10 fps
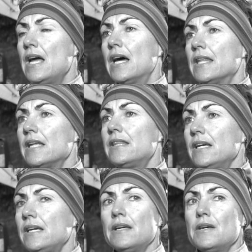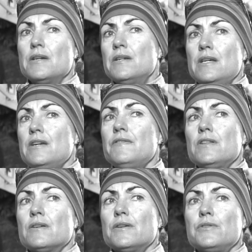And I think even
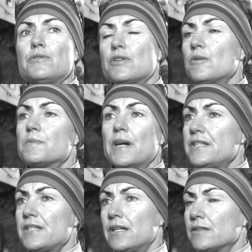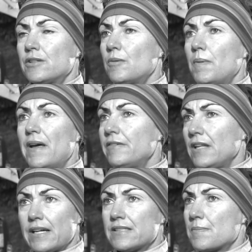though you stop racing on top level
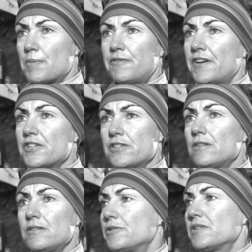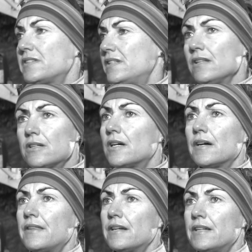like as a professional, you can still go
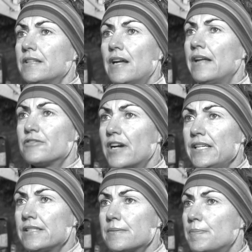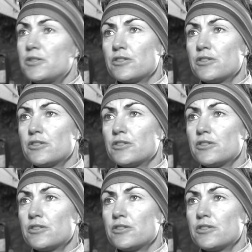out there and race, but